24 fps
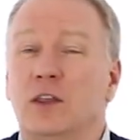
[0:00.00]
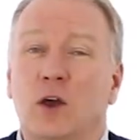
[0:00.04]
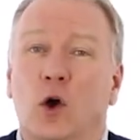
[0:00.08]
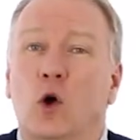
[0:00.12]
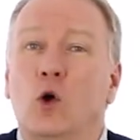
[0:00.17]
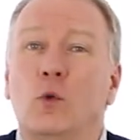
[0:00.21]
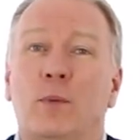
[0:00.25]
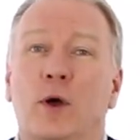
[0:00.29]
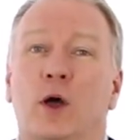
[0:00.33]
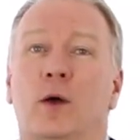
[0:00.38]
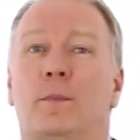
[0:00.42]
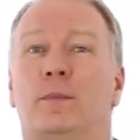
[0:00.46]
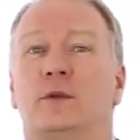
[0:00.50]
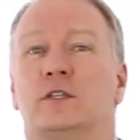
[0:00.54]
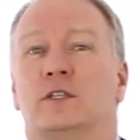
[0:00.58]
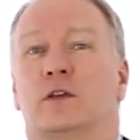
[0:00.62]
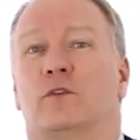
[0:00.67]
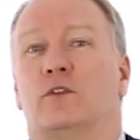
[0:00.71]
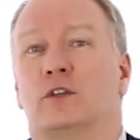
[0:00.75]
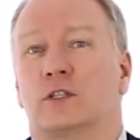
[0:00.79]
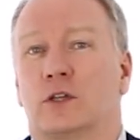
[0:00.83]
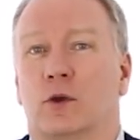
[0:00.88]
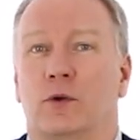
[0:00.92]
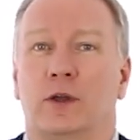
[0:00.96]
The whole purpose
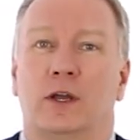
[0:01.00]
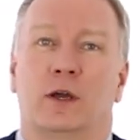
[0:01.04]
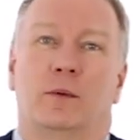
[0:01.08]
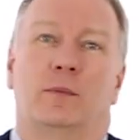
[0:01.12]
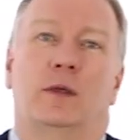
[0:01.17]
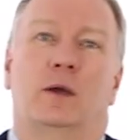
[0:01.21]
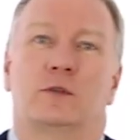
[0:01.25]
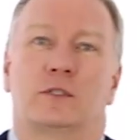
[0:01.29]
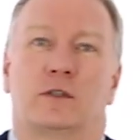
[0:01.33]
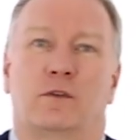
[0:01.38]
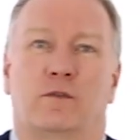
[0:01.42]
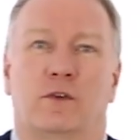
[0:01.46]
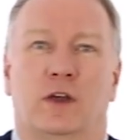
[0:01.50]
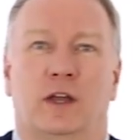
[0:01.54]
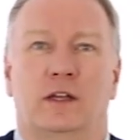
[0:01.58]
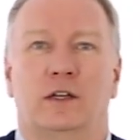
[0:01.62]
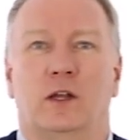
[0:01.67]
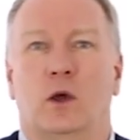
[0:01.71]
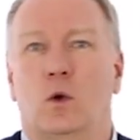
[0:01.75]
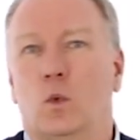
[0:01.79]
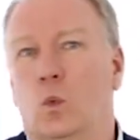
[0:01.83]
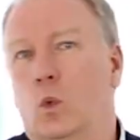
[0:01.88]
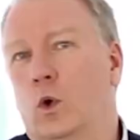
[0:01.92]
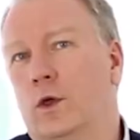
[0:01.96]
of us going up there was to
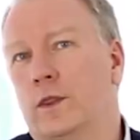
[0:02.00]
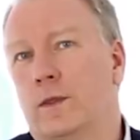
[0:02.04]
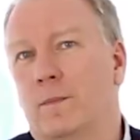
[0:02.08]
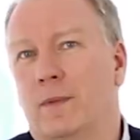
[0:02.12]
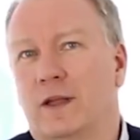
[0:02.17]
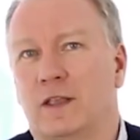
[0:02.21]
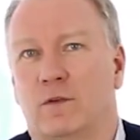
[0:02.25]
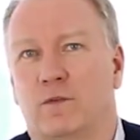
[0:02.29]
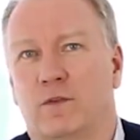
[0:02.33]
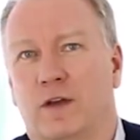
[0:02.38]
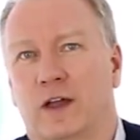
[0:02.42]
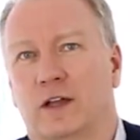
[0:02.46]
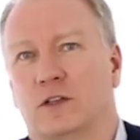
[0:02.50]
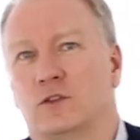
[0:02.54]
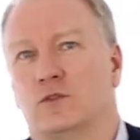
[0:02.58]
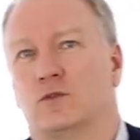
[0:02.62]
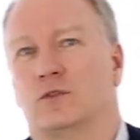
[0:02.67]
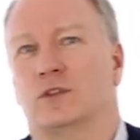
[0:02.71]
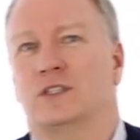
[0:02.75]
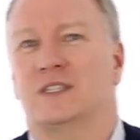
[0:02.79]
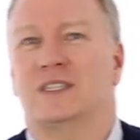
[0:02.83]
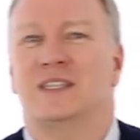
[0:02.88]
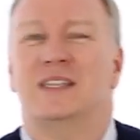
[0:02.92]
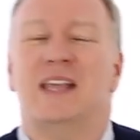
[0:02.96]
find out what the
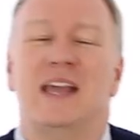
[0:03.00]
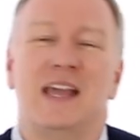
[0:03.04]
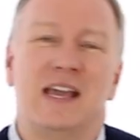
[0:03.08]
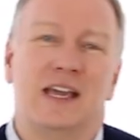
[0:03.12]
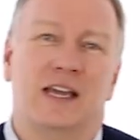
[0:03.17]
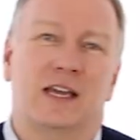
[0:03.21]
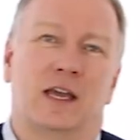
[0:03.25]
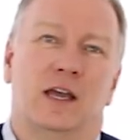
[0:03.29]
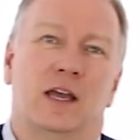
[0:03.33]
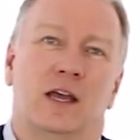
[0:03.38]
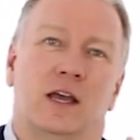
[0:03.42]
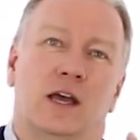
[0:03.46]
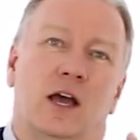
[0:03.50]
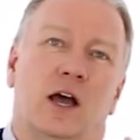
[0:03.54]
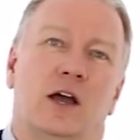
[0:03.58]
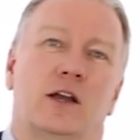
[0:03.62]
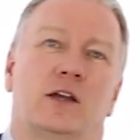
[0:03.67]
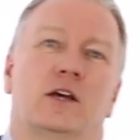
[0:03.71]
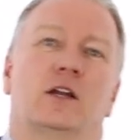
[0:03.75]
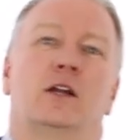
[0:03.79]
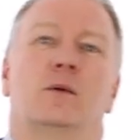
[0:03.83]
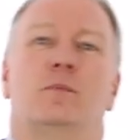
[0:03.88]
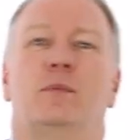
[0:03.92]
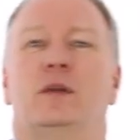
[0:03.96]
manufacturers think
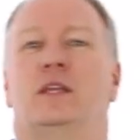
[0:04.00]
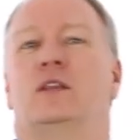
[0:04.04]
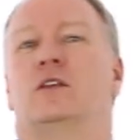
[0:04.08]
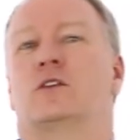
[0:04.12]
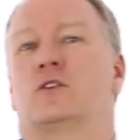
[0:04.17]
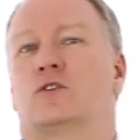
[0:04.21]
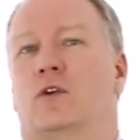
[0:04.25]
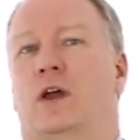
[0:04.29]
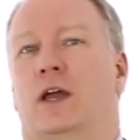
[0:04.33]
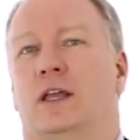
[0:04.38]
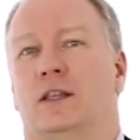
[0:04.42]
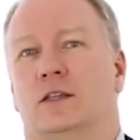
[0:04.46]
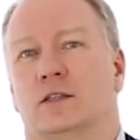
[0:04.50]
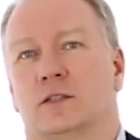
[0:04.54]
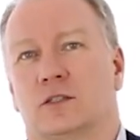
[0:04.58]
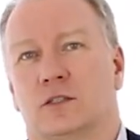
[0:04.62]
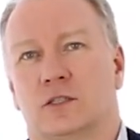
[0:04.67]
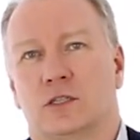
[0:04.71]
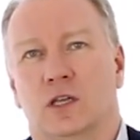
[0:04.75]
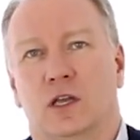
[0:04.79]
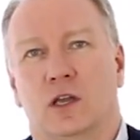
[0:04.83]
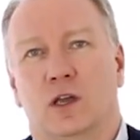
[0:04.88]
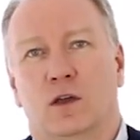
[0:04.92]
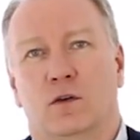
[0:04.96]
are going to be the
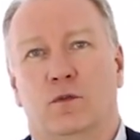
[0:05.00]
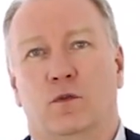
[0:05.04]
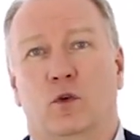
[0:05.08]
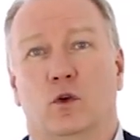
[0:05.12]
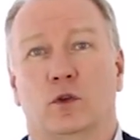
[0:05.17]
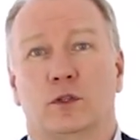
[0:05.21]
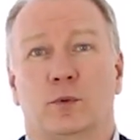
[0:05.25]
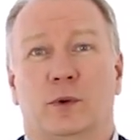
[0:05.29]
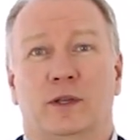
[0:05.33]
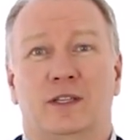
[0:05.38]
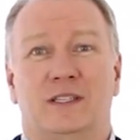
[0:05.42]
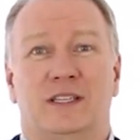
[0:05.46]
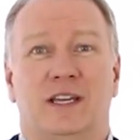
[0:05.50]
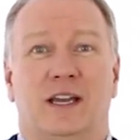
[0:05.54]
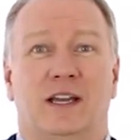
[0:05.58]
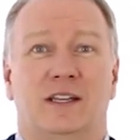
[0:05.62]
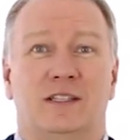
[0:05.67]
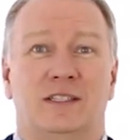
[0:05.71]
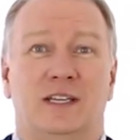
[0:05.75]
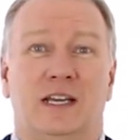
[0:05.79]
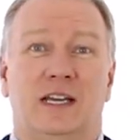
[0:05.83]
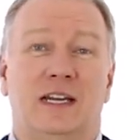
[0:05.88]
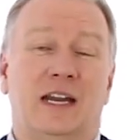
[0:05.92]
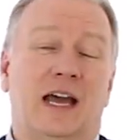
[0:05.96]
trends for
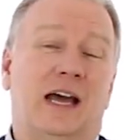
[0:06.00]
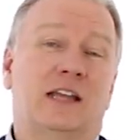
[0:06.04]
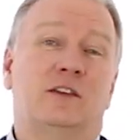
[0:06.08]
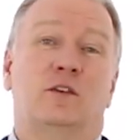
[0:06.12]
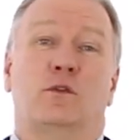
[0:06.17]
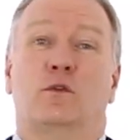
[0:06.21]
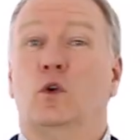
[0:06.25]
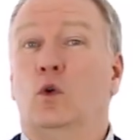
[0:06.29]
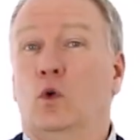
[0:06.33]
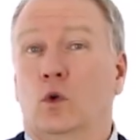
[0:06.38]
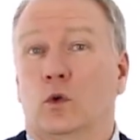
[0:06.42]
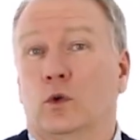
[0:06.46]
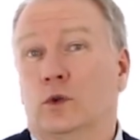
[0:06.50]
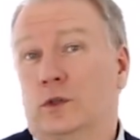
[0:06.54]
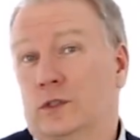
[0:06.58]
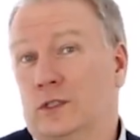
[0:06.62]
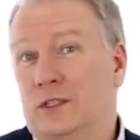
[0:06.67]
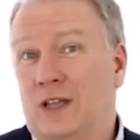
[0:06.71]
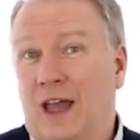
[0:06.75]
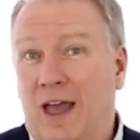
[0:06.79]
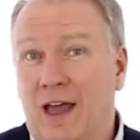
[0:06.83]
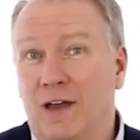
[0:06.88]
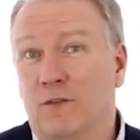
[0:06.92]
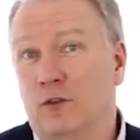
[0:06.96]
2018, and of
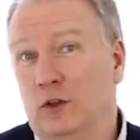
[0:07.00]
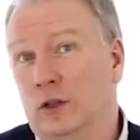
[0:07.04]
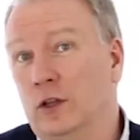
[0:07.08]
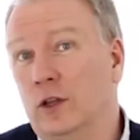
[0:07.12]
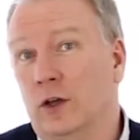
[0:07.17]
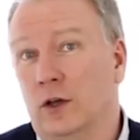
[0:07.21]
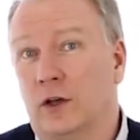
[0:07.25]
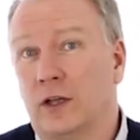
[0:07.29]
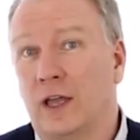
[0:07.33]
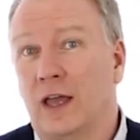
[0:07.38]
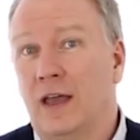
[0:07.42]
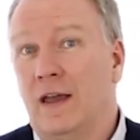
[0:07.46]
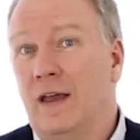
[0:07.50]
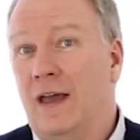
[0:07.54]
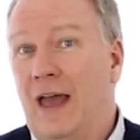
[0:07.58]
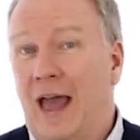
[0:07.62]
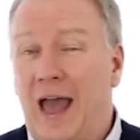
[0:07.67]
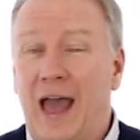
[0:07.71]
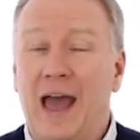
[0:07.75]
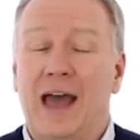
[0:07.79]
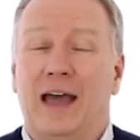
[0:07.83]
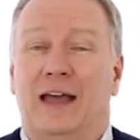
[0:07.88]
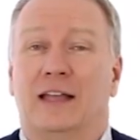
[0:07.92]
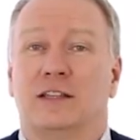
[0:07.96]
course to have a look
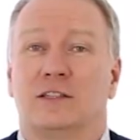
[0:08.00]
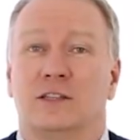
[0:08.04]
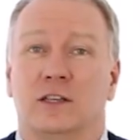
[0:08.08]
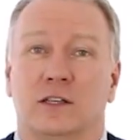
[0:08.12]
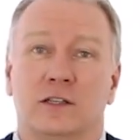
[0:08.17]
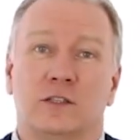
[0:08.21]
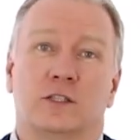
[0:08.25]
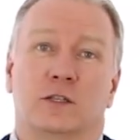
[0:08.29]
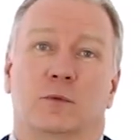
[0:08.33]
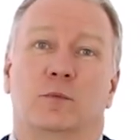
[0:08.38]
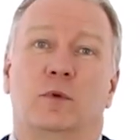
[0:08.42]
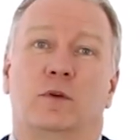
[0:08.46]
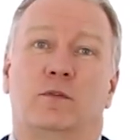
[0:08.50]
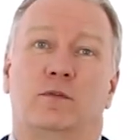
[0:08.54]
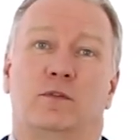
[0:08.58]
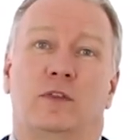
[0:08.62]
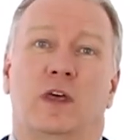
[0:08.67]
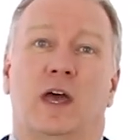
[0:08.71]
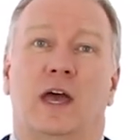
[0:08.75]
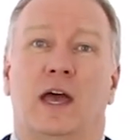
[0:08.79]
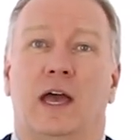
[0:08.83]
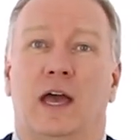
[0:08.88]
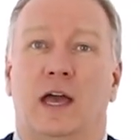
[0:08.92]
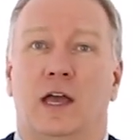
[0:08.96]
at some of
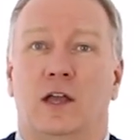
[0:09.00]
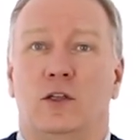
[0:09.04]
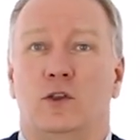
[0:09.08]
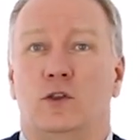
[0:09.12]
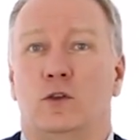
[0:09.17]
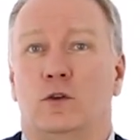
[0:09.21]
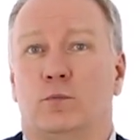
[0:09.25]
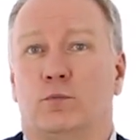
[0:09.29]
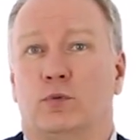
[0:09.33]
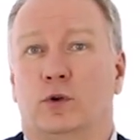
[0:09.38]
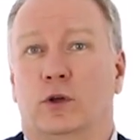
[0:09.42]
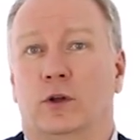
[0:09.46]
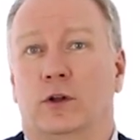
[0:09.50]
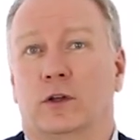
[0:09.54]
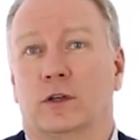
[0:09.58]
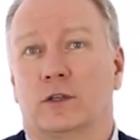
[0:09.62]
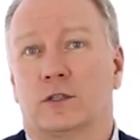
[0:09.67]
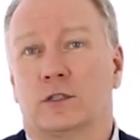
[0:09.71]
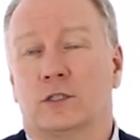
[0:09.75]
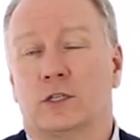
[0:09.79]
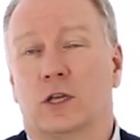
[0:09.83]
their new products.